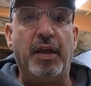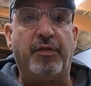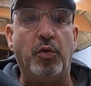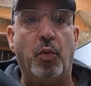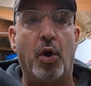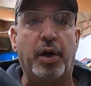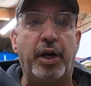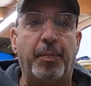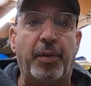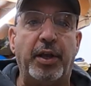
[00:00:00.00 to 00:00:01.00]
If you
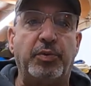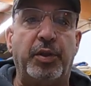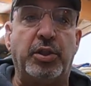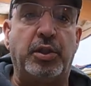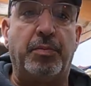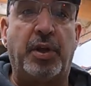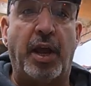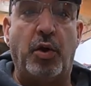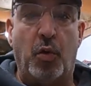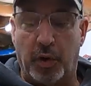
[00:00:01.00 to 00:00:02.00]
work in a place where there's some
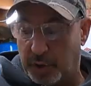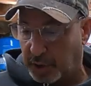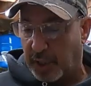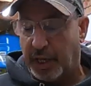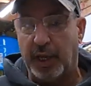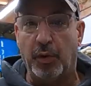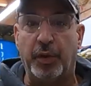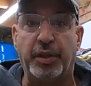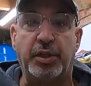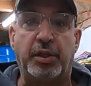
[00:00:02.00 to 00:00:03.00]
tight corners, or like here
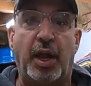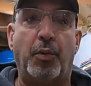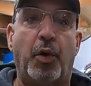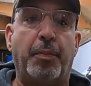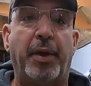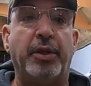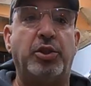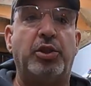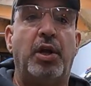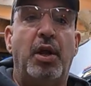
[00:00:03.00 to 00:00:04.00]
where there's a tight
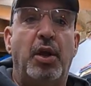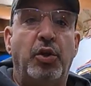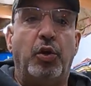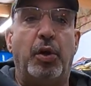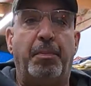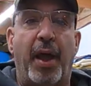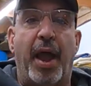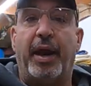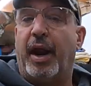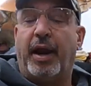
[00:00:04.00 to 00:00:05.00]
workbench, you could
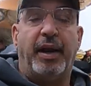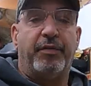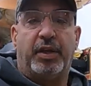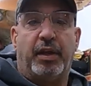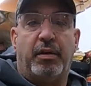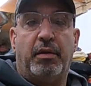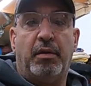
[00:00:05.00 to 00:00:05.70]
bang it. I never did.